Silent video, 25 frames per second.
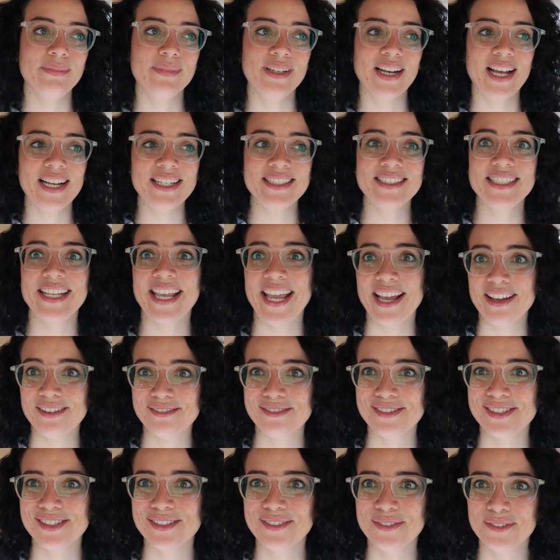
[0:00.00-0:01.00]
nice
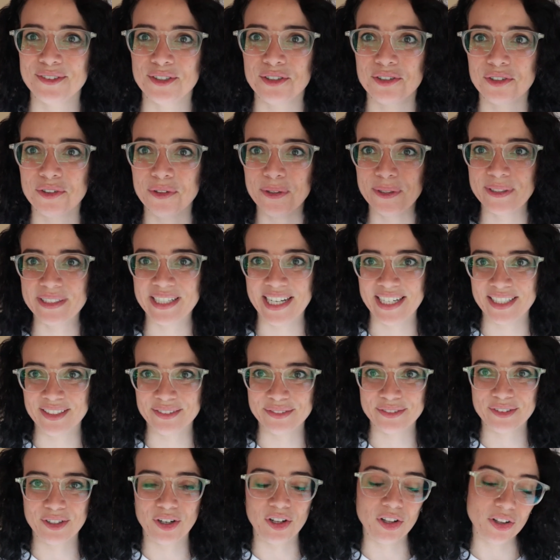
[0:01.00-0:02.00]
canvas for all kind
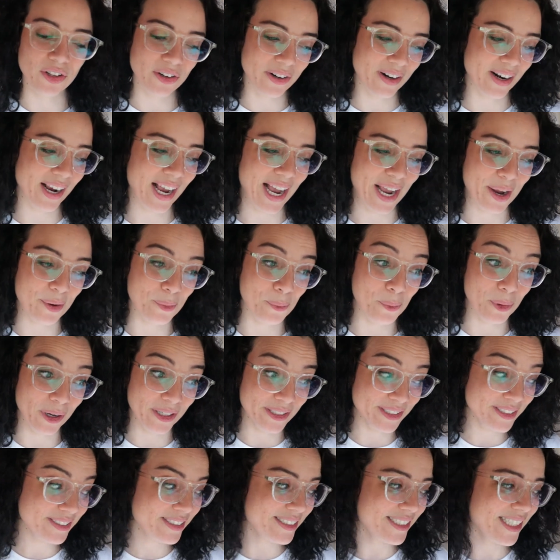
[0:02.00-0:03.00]
of color I
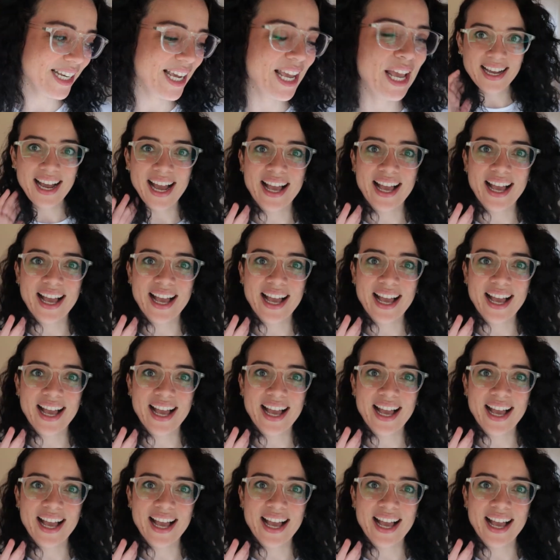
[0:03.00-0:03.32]
want.